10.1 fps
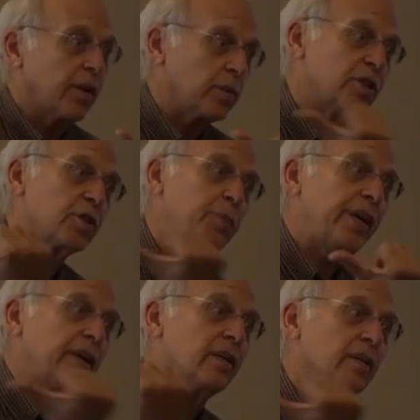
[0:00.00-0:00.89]
They were just
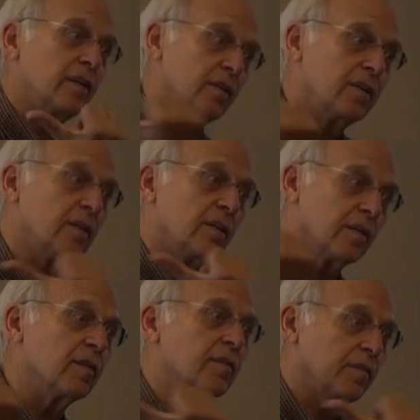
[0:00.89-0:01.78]
being
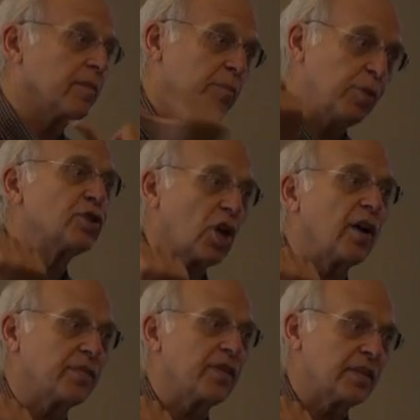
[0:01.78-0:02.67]
pushed
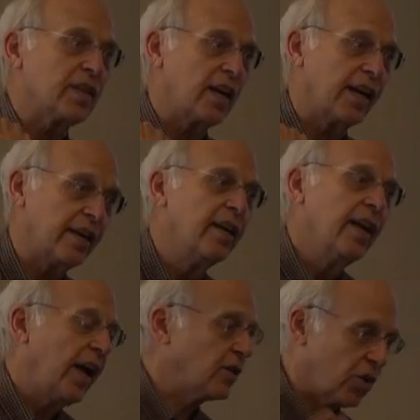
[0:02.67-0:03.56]
off to the side.
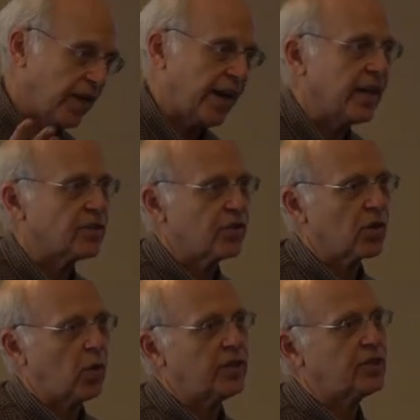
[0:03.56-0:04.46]
And so that answered
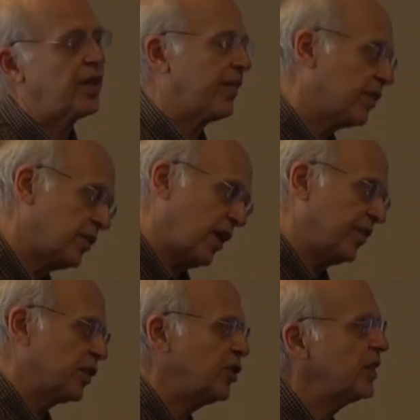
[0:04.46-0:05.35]
the question. And the,
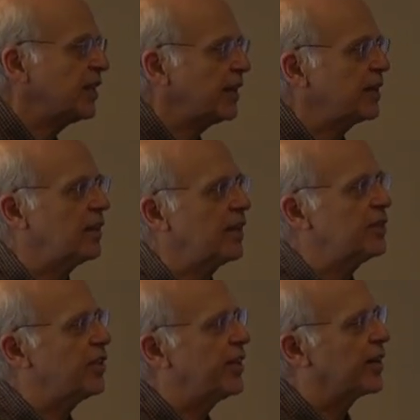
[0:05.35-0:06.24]
and the geotechnical
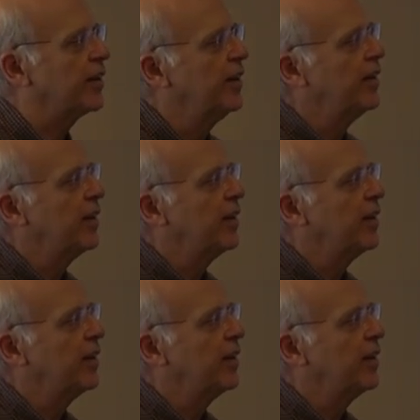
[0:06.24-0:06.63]
engineer